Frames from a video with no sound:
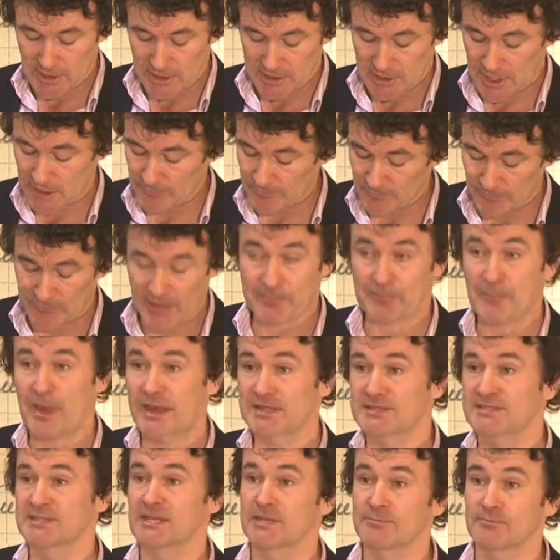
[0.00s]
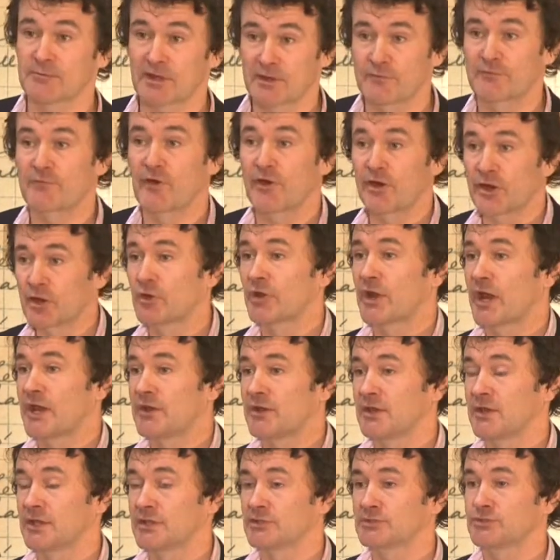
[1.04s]
Now, that might seem a very good
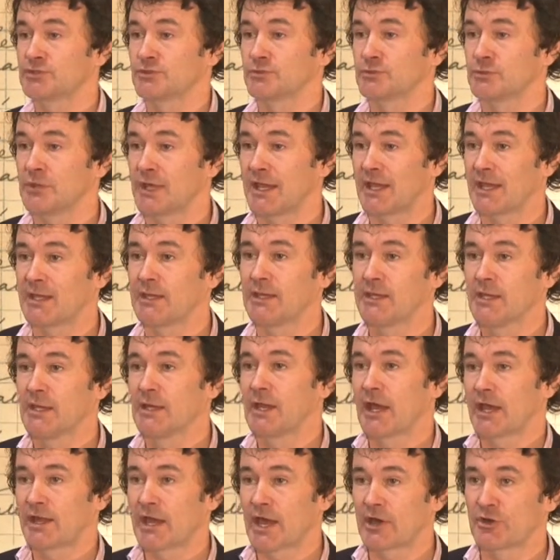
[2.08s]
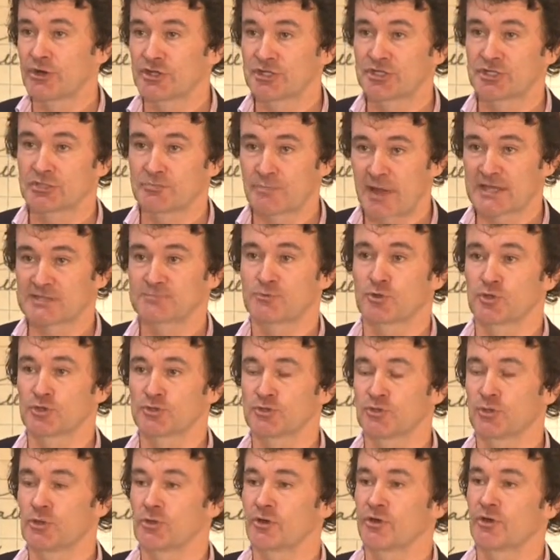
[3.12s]
idea to an Irish passport
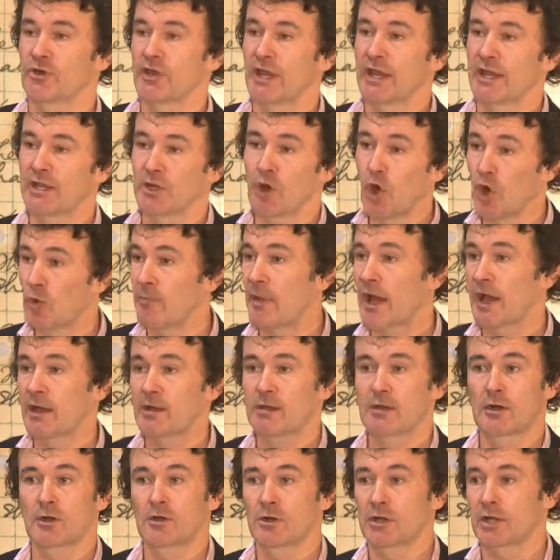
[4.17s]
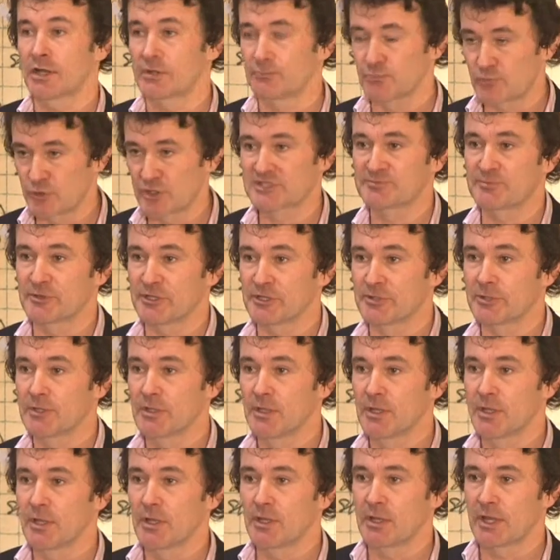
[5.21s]
holder in Omagh or in Brisbane.
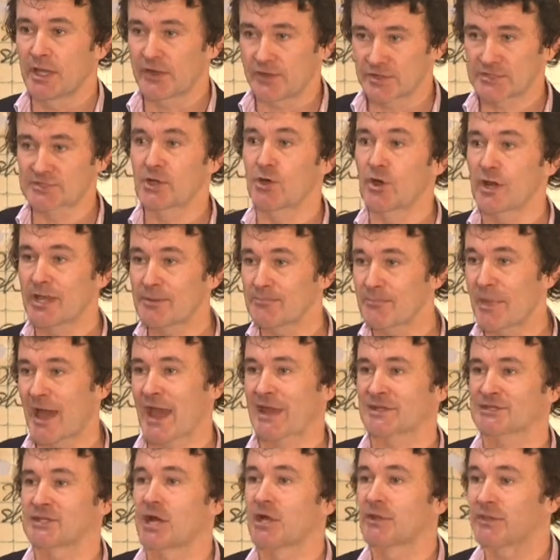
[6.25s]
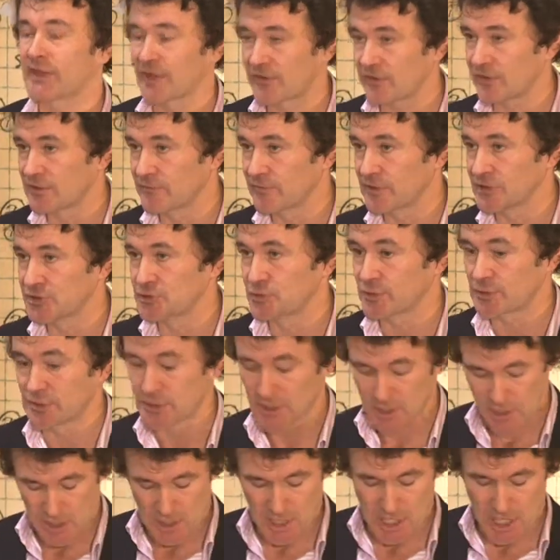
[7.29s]
It has no impact on that individual.
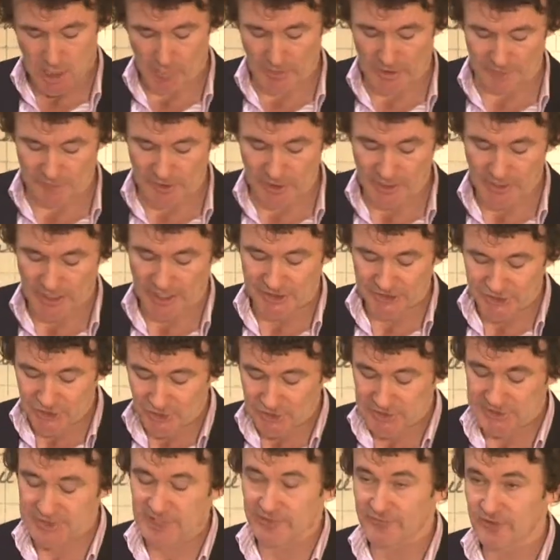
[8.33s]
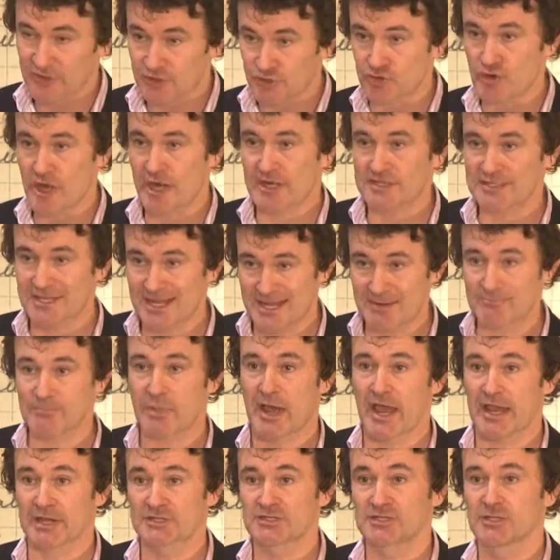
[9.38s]
However, it does have a direct
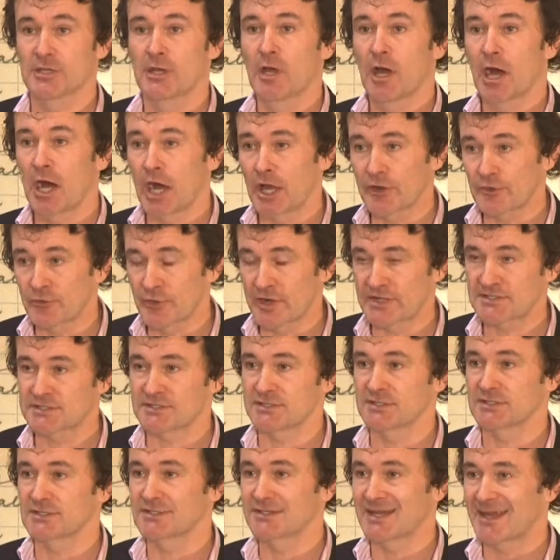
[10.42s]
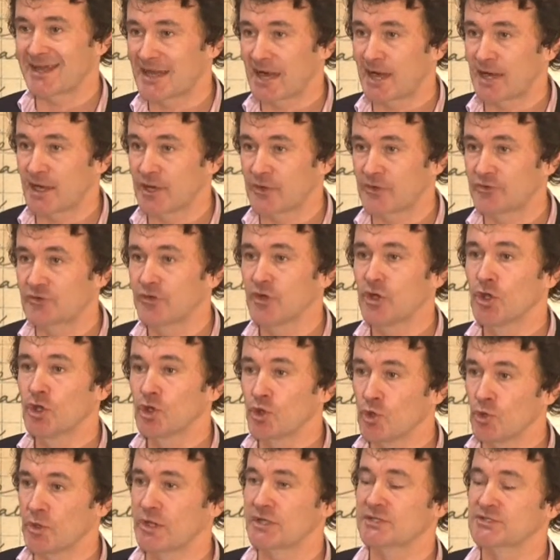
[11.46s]
impact on a resident in Ireland
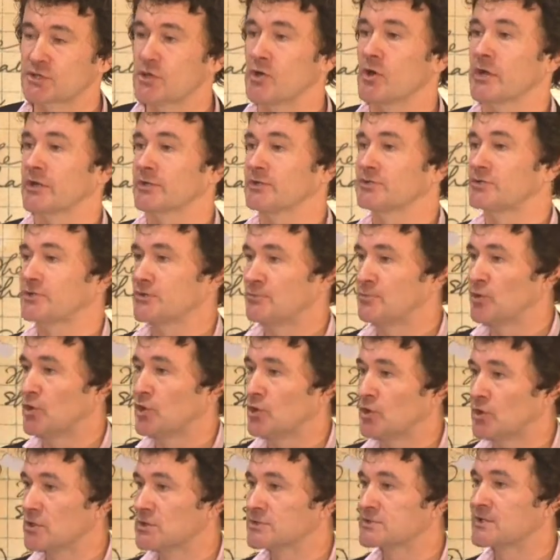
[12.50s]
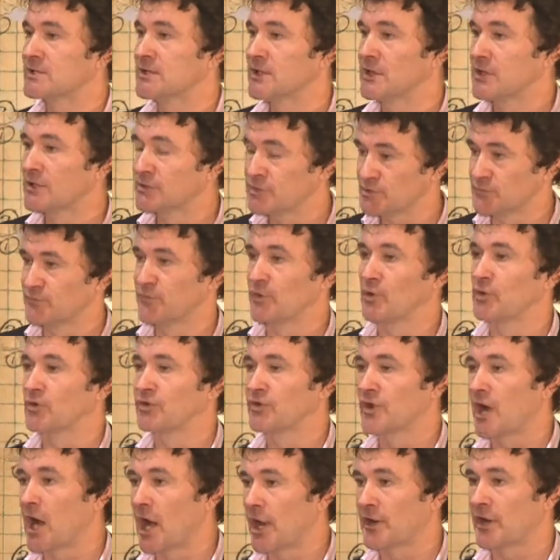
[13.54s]
who is going to the polls to vote
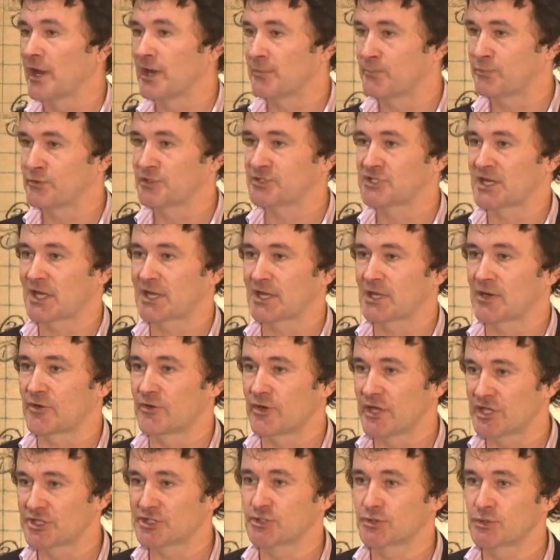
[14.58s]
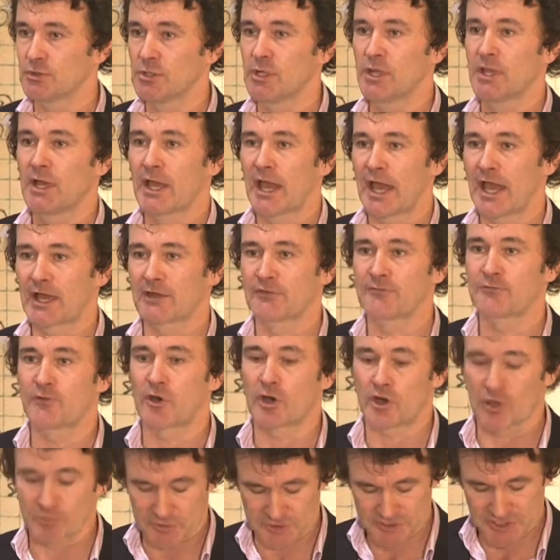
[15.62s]
on a particular issue and
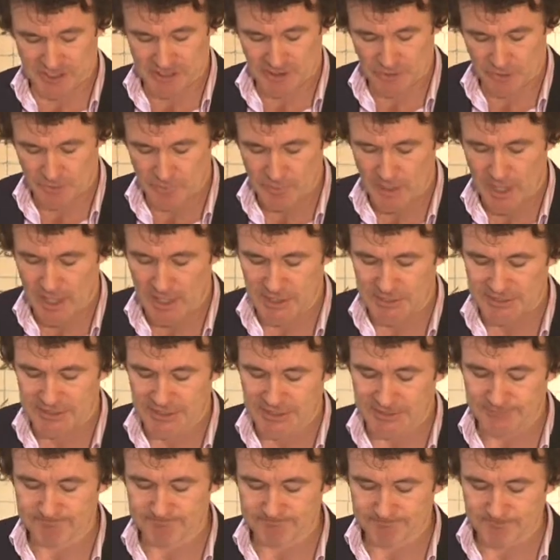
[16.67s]
for a particular party.